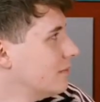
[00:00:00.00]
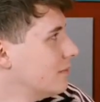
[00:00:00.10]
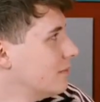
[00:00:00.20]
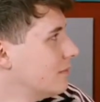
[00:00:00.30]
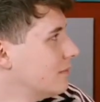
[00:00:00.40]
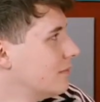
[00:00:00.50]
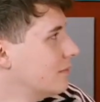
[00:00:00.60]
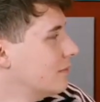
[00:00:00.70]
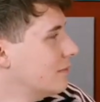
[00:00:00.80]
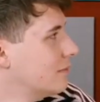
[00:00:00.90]

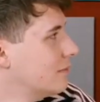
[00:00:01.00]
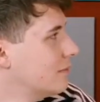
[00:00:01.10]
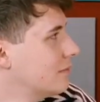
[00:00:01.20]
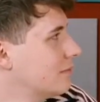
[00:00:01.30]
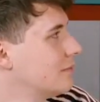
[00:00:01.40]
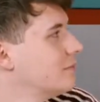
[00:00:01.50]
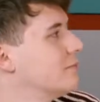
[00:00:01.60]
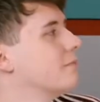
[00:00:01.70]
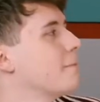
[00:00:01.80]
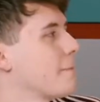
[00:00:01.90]

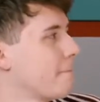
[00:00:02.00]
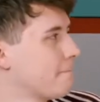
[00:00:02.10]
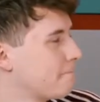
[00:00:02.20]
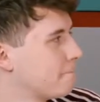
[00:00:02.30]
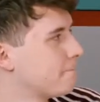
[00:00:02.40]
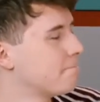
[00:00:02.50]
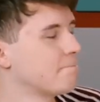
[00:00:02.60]
The person shown says nothing.